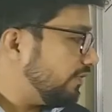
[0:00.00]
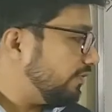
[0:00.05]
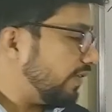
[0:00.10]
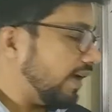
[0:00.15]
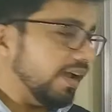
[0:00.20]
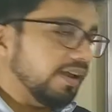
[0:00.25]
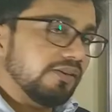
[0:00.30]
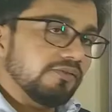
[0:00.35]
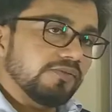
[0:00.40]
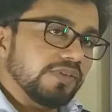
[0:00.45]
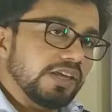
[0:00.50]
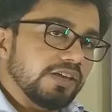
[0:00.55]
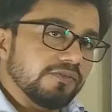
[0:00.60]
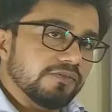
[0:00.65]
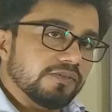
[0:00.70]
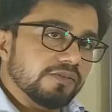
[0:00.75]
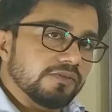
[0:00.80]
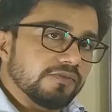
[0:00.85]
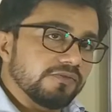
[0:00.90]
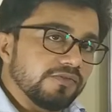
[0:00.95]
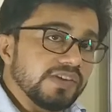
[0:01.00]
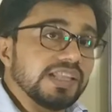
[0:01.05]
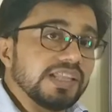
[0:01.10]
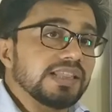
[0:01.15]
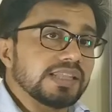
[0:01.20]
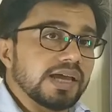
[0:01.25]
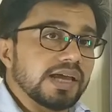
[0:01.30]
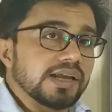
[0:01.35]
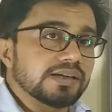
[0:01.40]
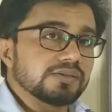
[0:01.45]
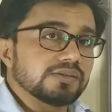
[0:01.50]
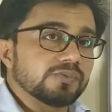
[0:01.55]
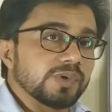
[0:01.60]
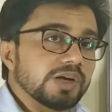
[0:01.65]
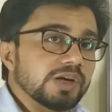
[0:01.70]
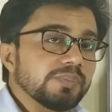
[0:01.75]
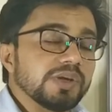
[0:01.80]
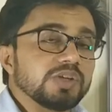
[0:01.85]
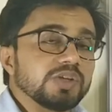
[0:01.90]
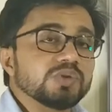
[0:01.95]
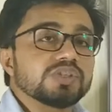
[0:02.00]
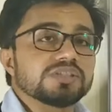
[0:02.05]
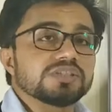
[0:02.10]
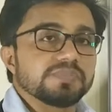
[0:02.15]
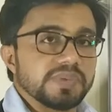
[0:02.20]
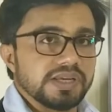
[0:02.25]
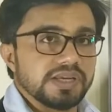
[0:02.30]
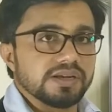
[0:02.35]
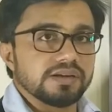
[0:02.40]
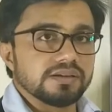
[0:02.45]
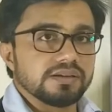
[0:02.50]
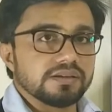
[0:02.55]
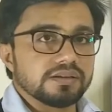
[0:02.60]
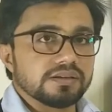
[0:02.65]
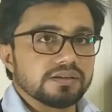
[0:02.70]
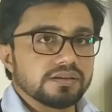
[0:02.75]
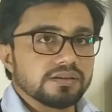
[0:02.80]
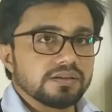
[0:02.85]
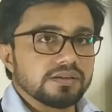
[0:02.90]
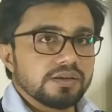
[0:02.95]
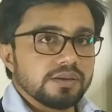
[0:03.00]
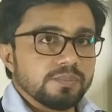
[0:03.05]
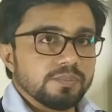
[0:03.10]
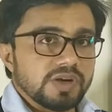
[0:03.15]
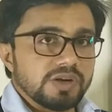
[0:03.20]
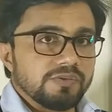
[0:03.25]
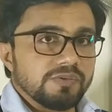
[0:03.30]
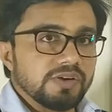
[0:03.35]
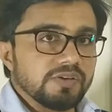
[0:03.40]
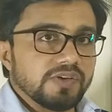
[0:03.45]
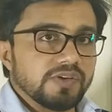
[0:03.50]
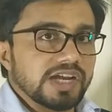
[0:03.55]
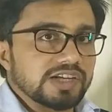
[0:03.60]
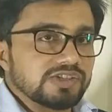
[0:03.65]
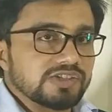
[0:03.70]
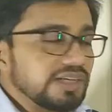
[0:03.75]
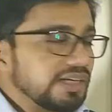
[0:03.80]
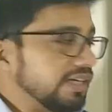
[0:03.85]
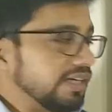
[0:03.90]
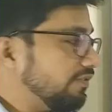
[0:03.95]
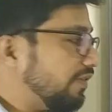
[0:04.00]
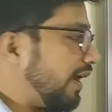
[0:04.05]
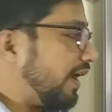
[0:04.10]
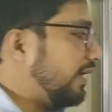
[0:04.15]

we feel that 1 by 2 is bigger. But when we actually